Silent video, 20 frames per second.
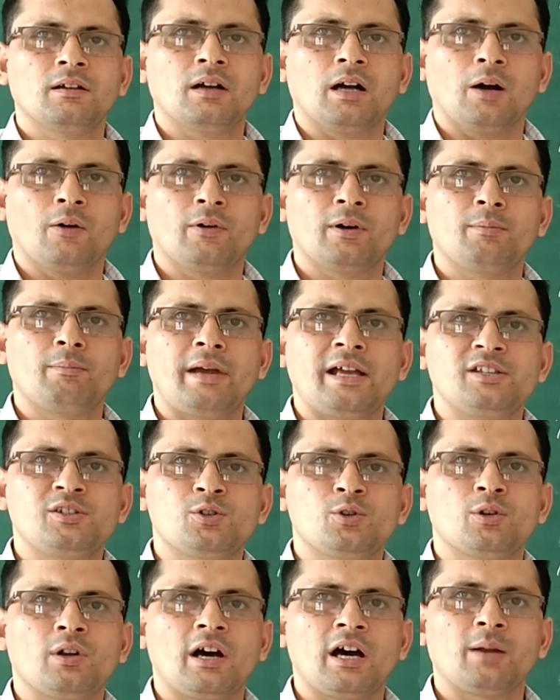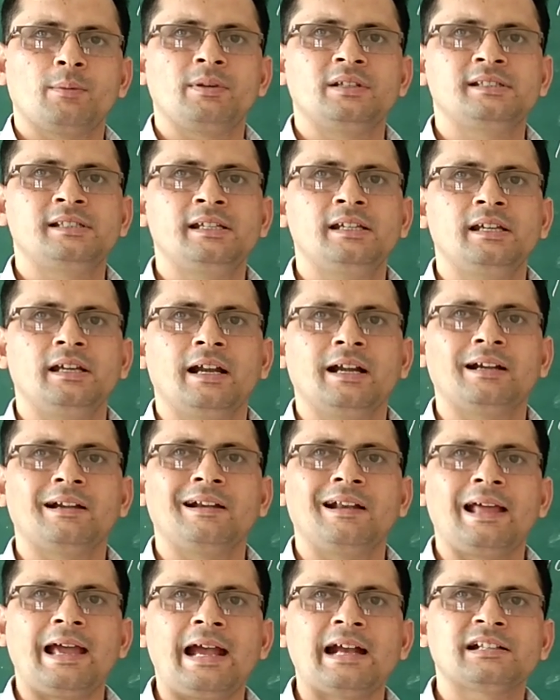our mature RBC,
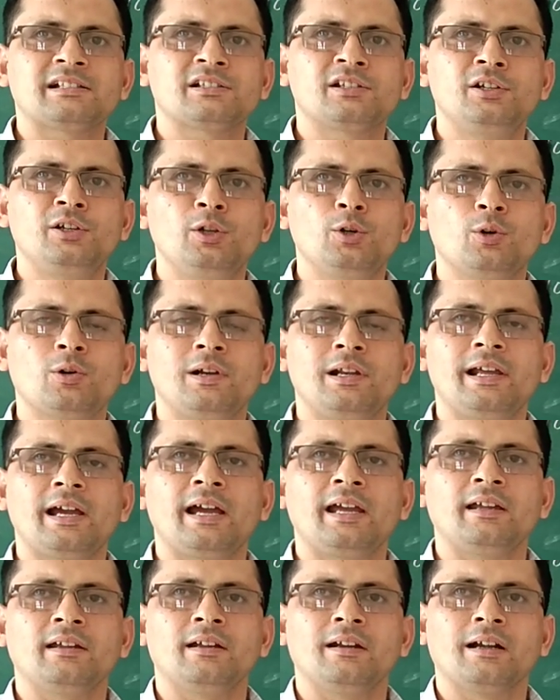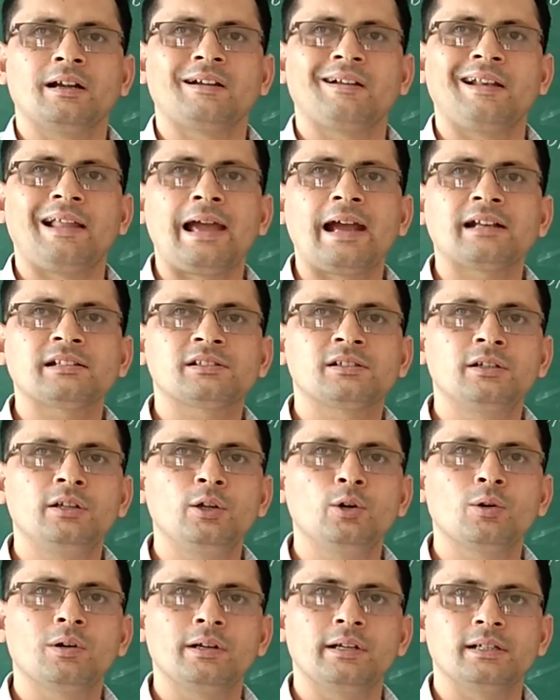it lacks nuclei, it lacks
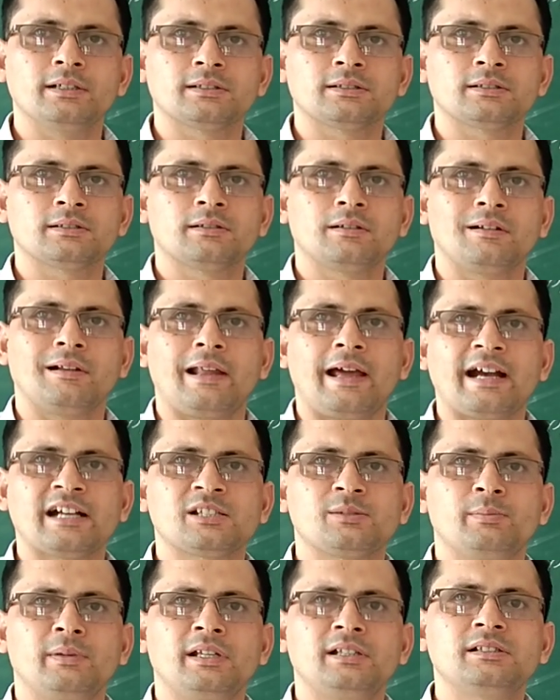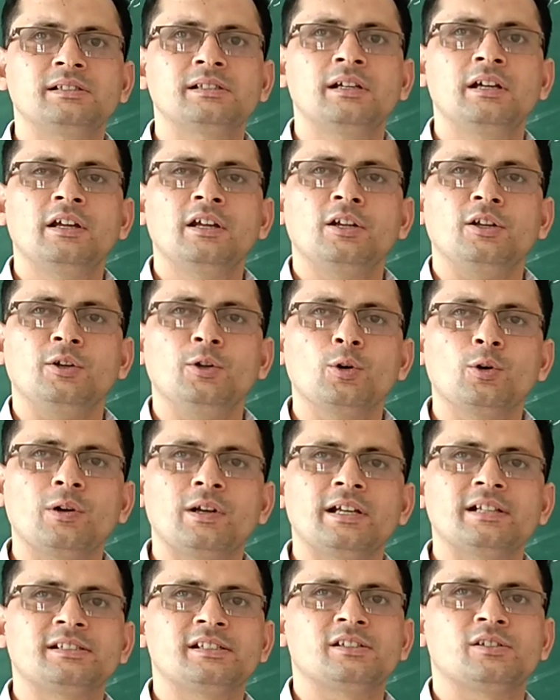nucleus. Lacks means
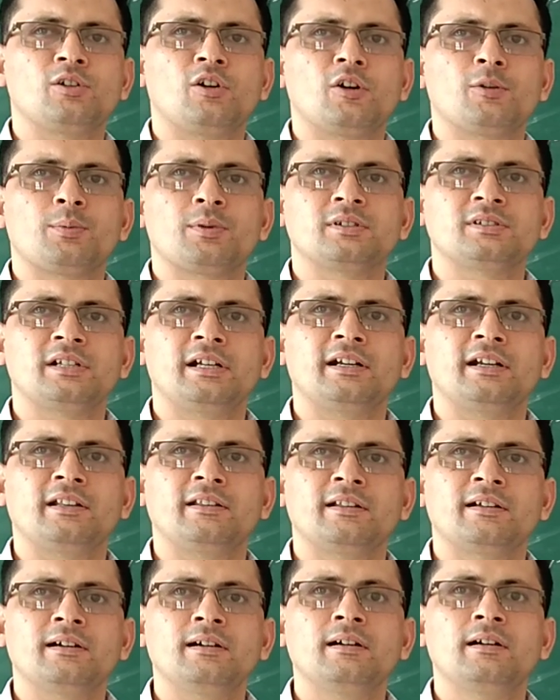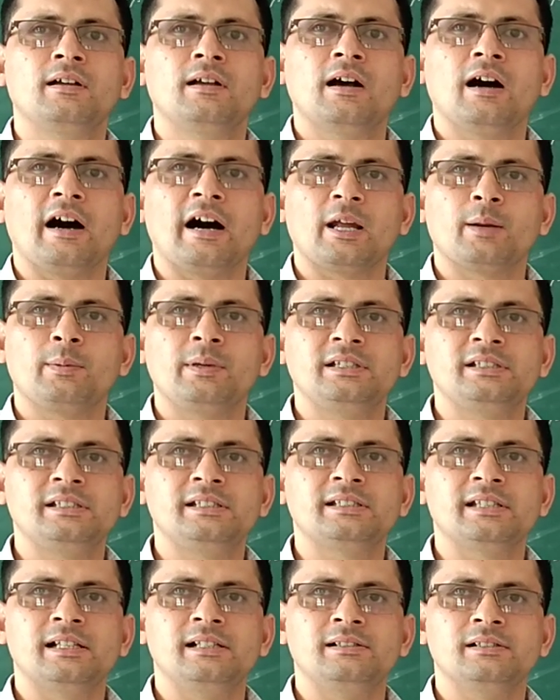nucleus is not present in the RBC
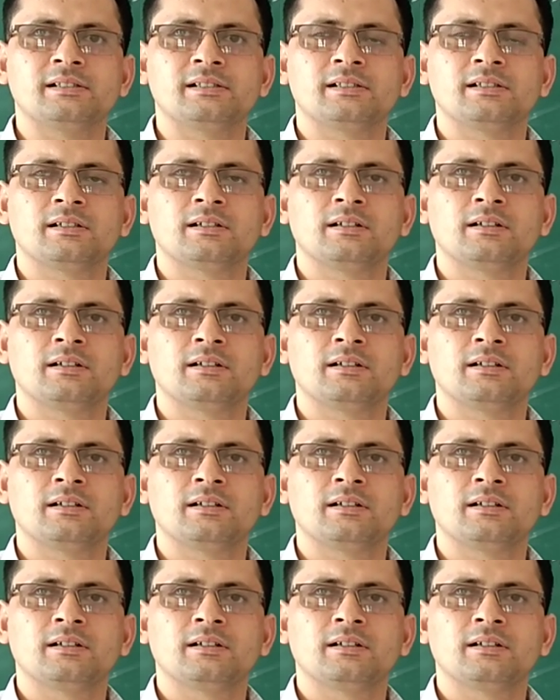cells.